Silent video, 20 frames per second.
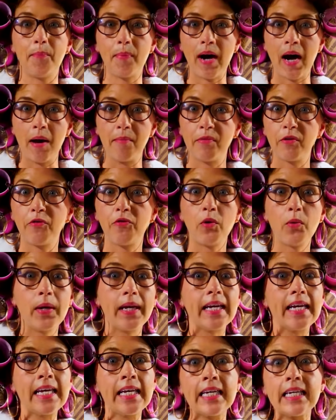But before
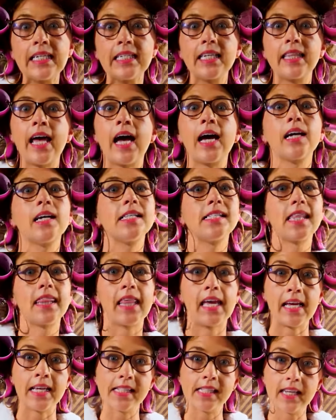we can get into that, because
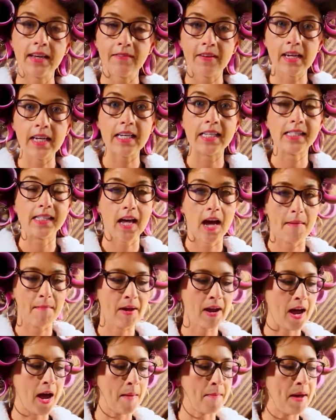Thanksgiving is
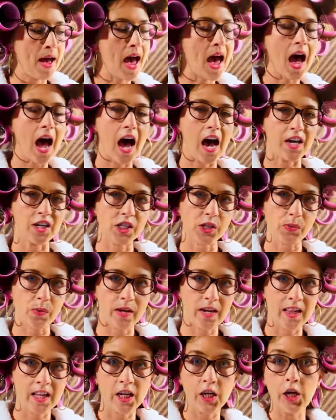coming up, I just
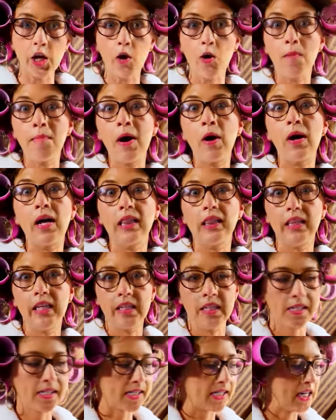want to let you know about a
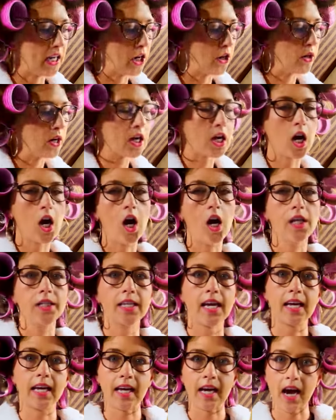little secret called
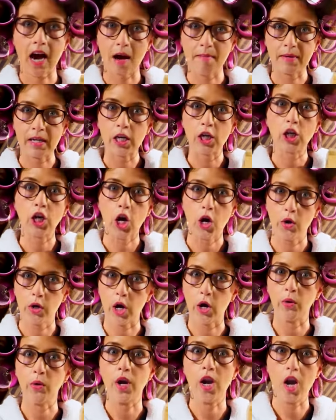
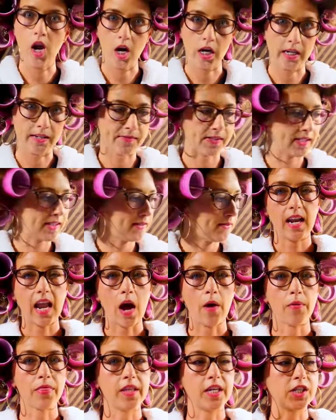Kamikoto knives.
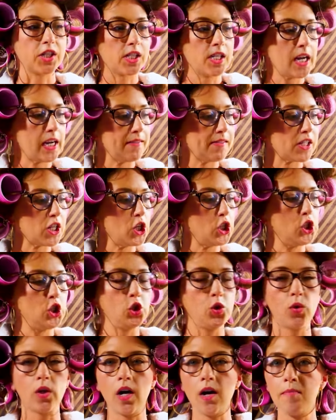Now these knives
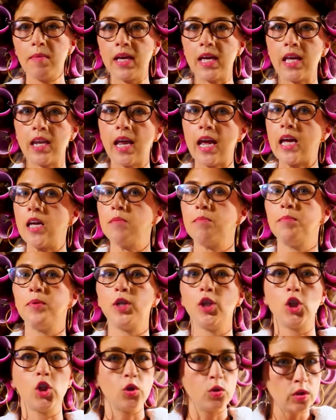do come in a
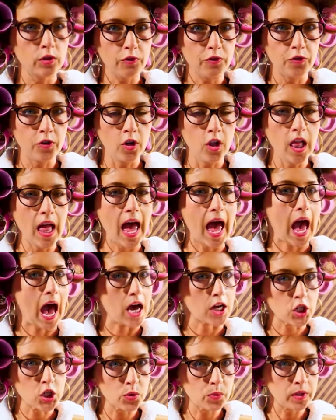beautiful
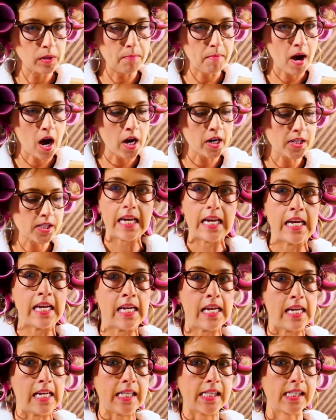ash wood box,
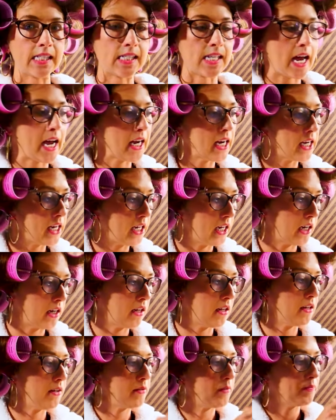and inside
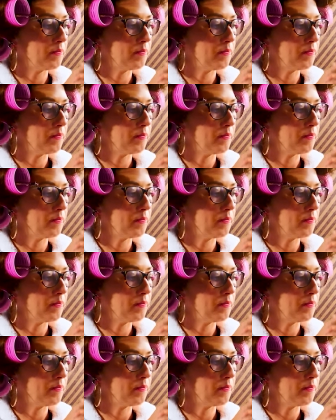here